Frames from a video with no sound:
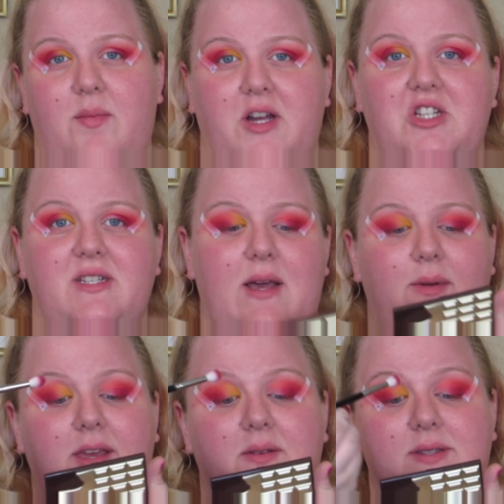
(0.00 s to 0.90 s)
of the brushes that
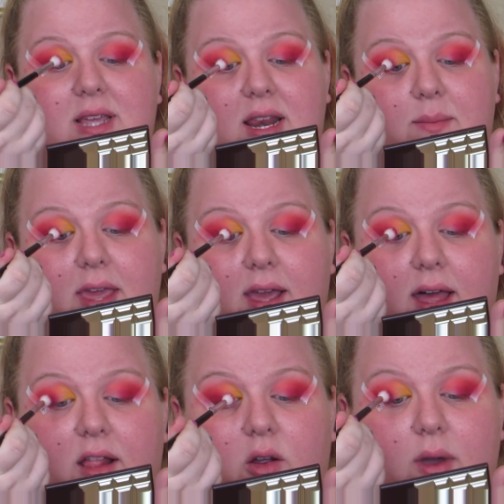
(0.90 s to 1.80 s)
we used any pink
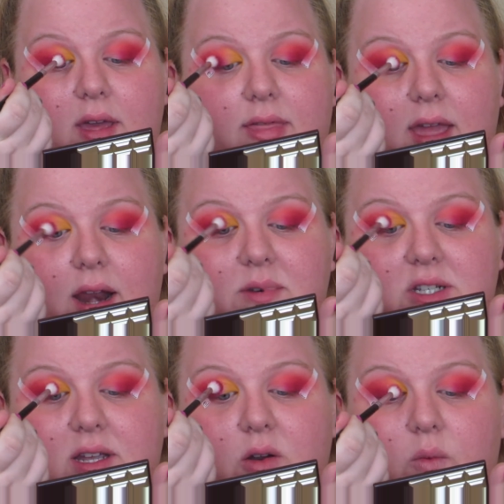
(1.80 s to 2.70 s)
color with, and I'm
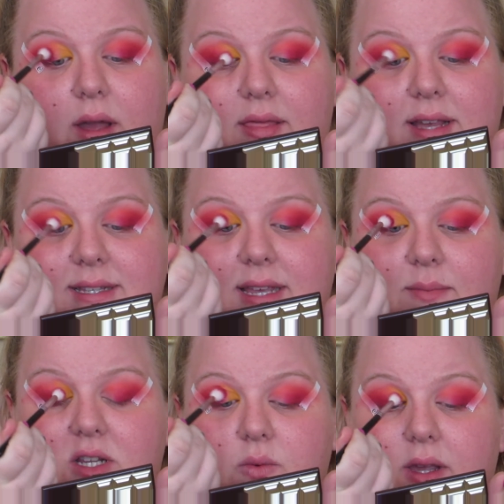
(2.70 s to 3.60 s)
just gonna run this in
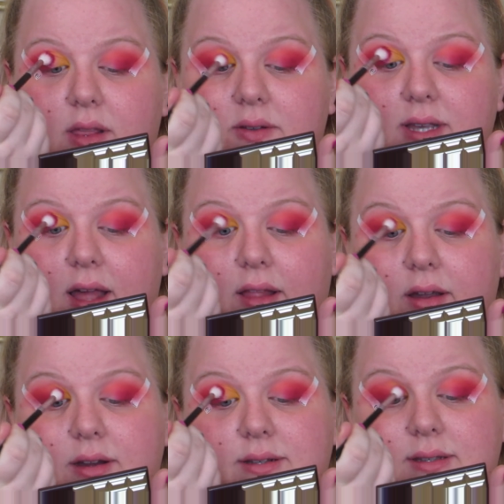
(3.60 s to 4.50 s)
between those
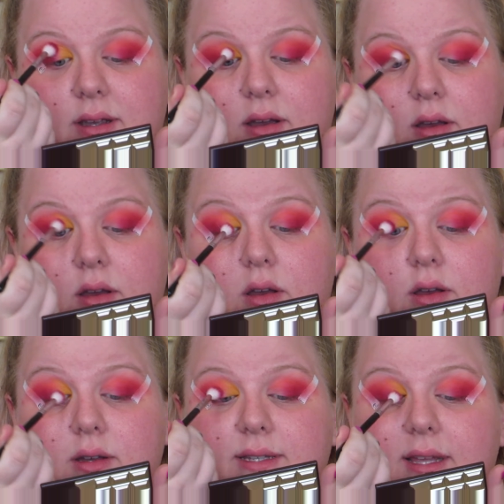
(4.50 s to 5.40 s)
colors
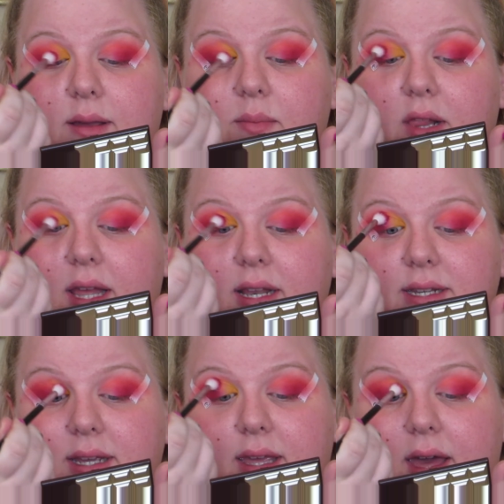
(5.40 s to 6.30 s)
so they blend
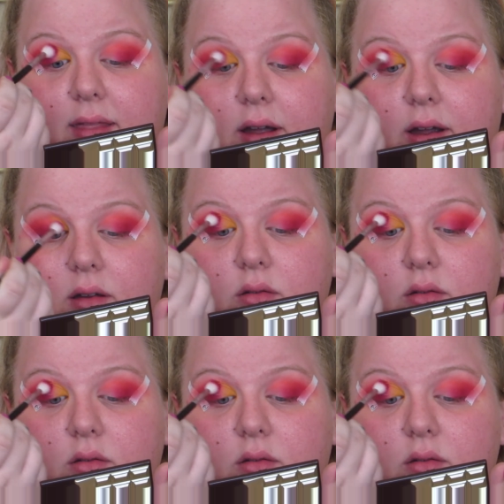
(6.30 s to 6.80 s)
together.